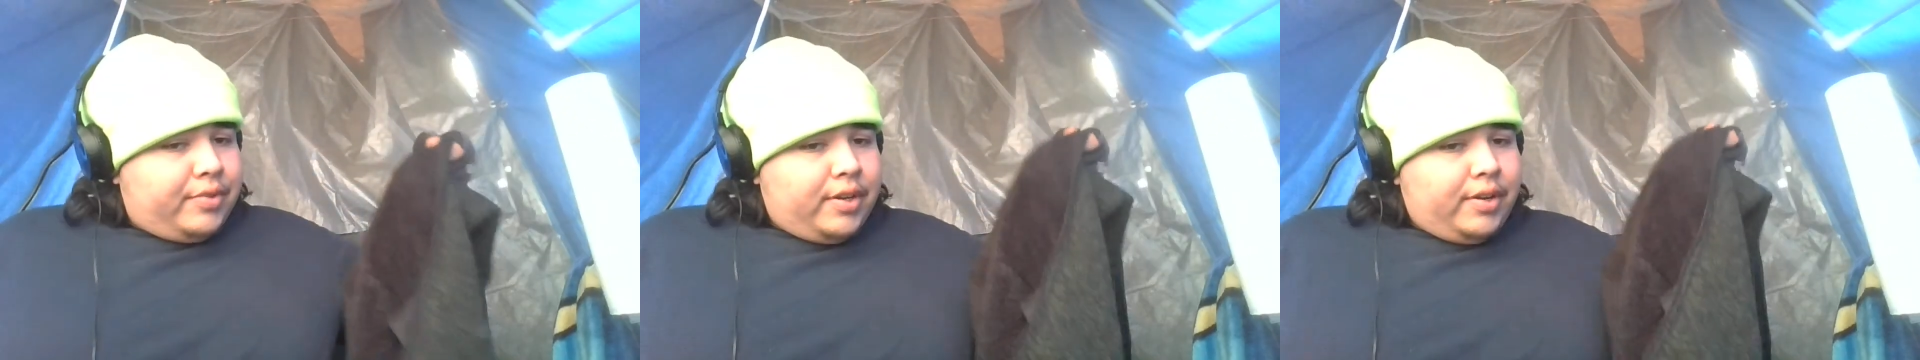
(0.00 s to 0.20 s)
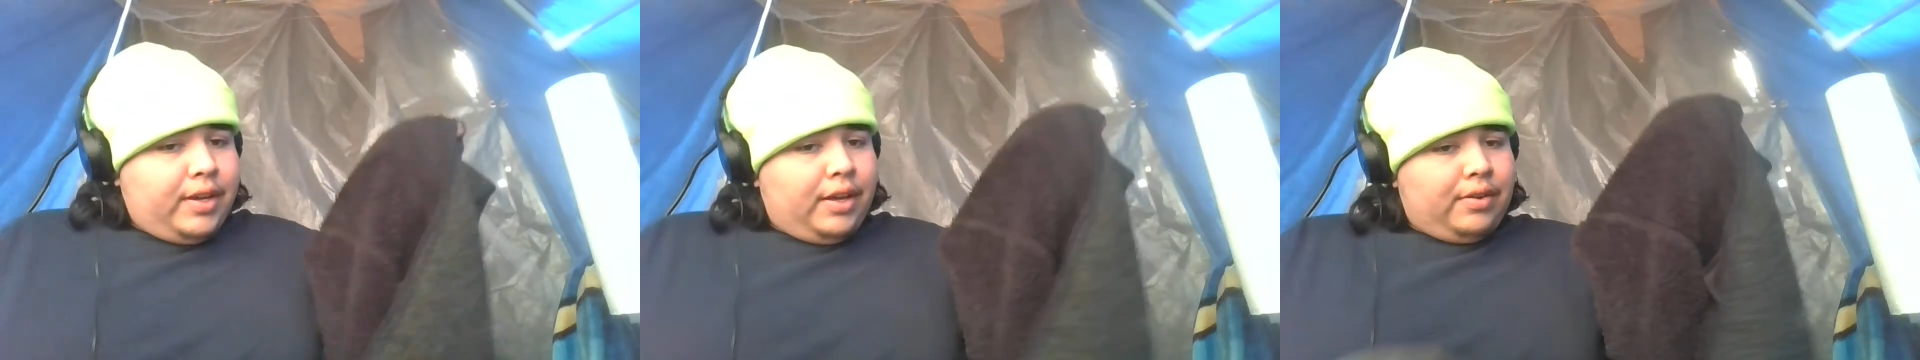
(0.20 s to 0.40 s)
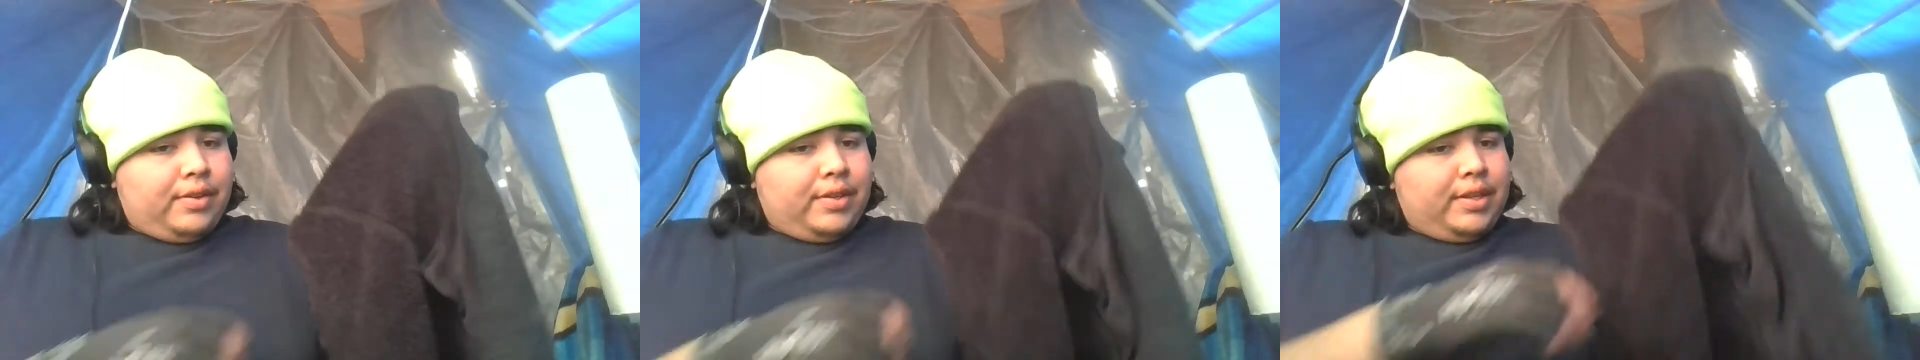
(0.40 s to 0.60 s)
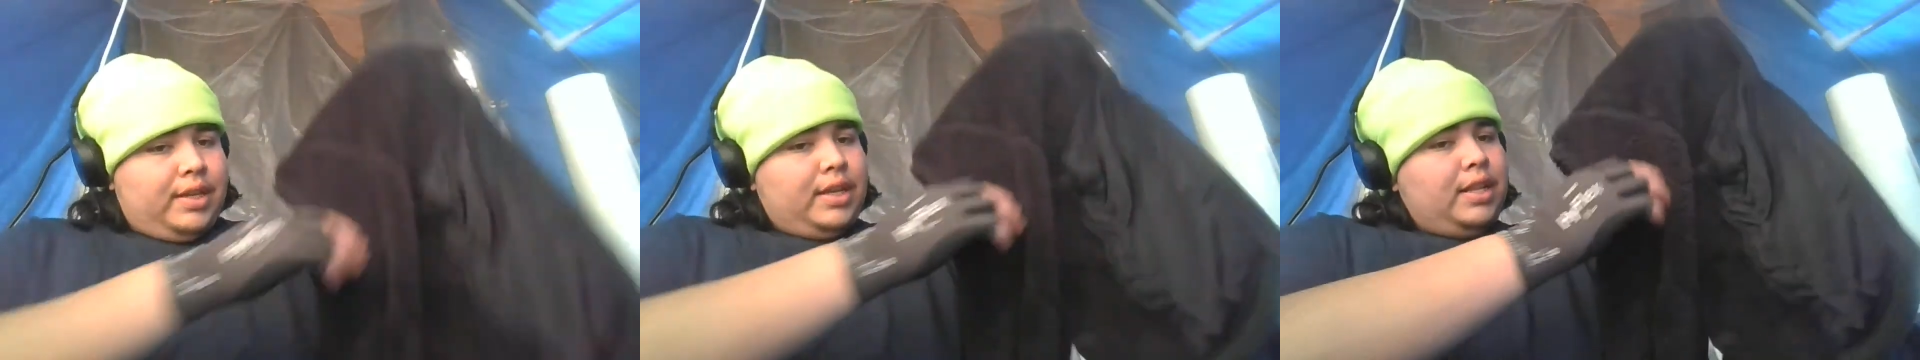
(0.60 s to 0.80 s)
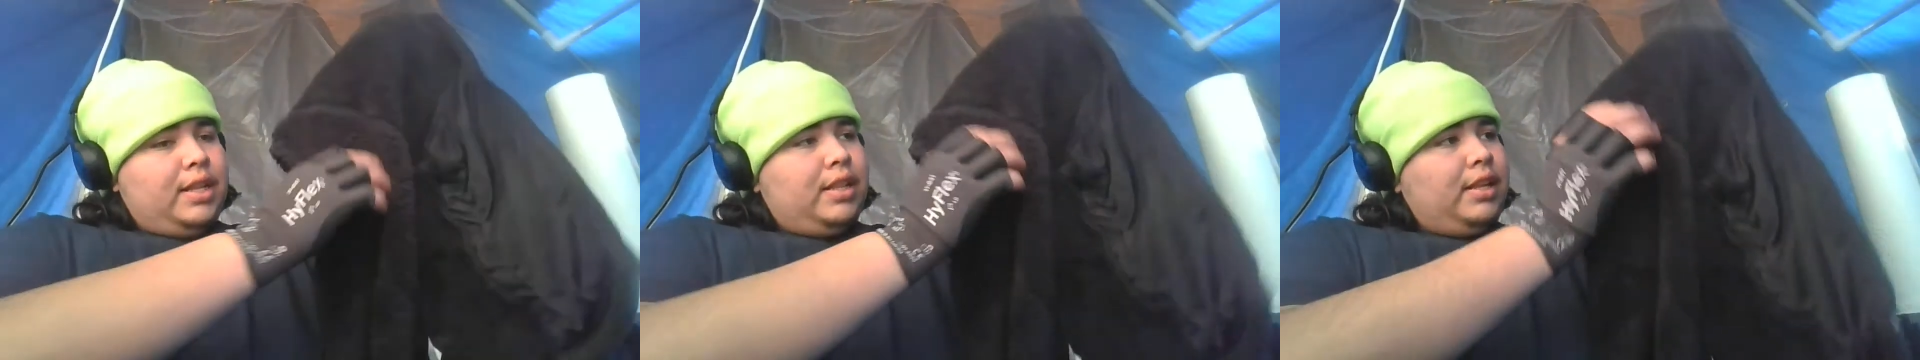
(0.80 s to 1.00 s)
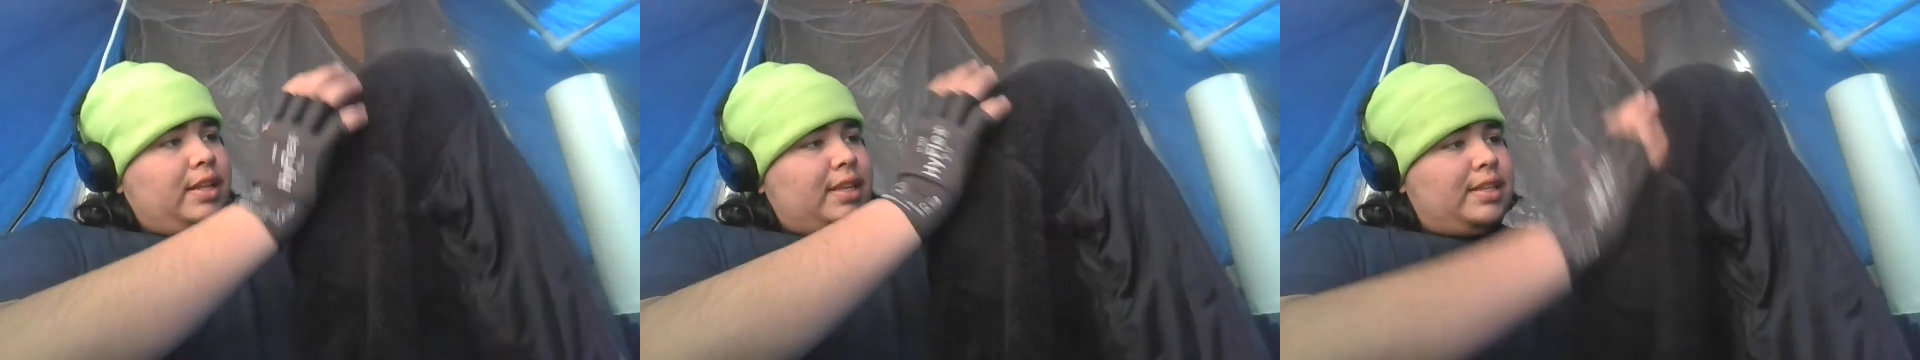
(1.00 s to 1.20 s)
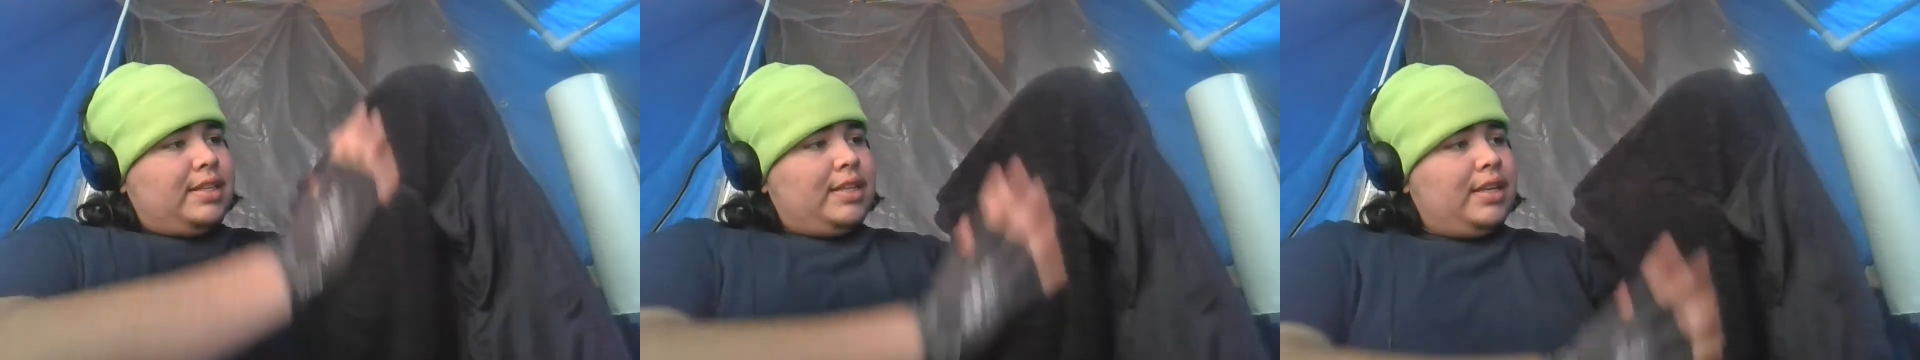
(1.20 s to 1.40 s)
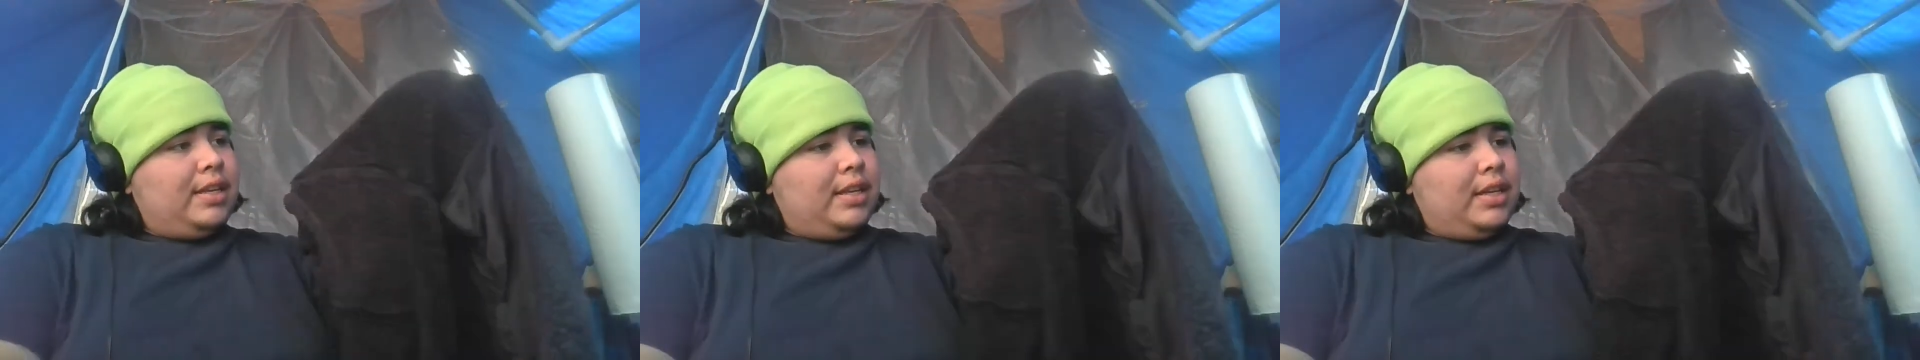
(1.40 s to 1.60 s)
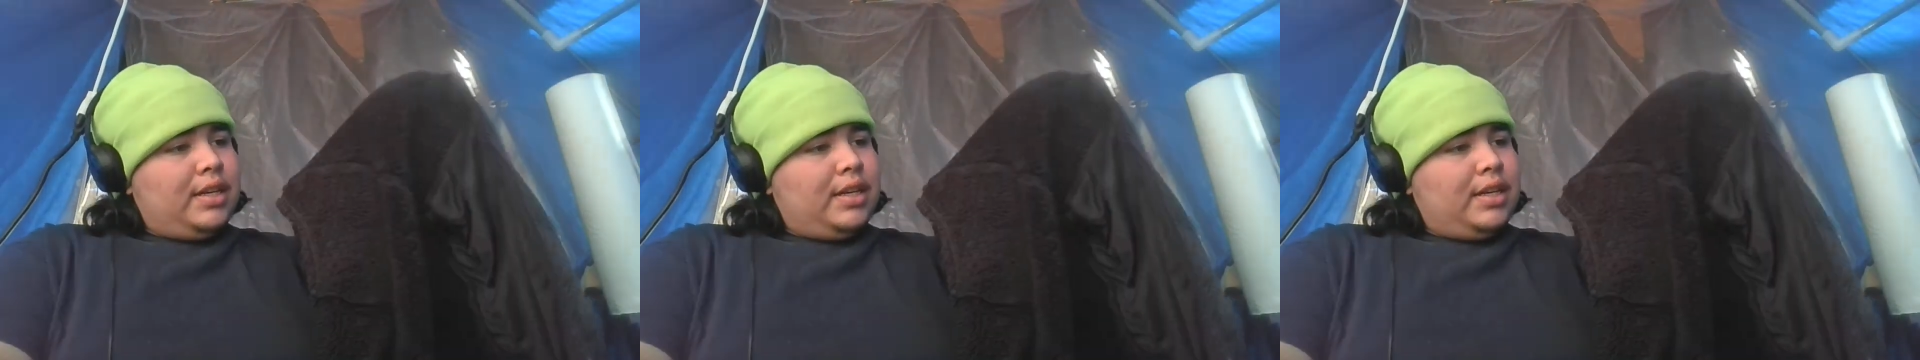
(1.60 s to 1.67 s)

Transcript: There we go. Look at this.